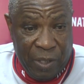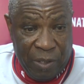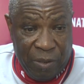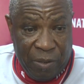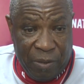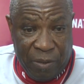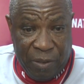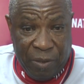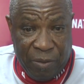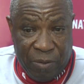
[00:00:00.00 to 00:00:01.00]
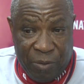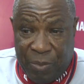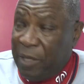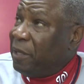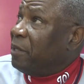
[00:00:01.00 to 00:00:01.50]
And their, you know, their
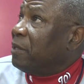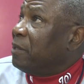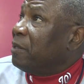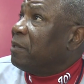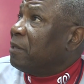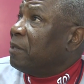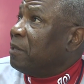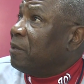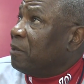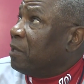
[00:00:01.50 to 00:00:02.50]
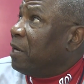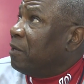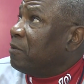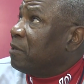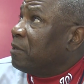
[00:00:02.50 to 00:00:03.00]
speed, you know,
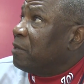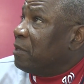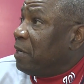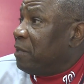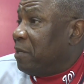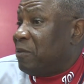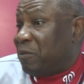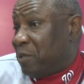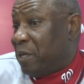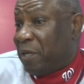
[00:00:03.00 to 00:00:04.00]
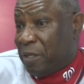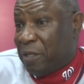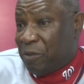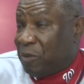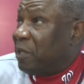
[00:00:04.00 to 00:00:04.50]
got us tonight. That's what
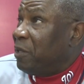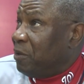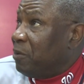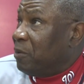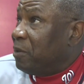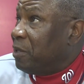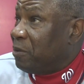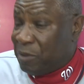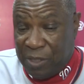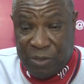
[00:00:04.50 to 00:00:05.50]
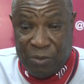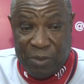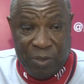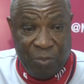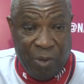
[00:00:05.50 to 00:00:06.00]
they do, and that's what they
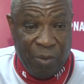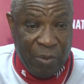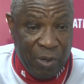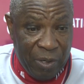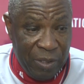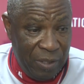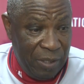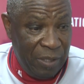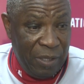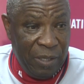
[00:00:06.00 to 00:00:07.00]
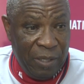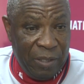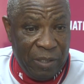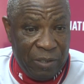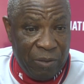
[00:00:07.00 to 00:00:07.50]
do in this ballpark.
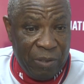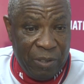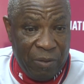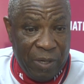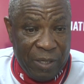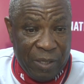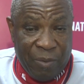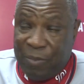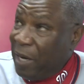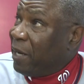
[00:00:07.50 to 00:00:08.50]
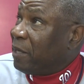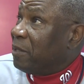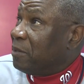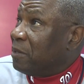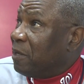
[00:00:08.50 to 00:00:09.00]
And they certainly know how to come back,
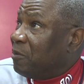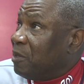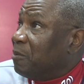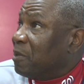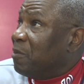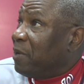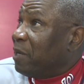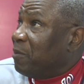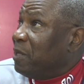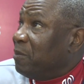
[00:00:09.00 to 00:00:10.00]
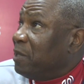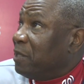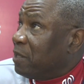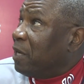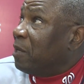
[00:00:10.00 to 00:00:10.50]
because I've seen them come back many,
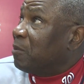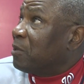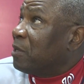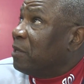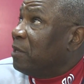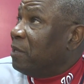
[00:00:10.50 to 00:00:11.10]
many times.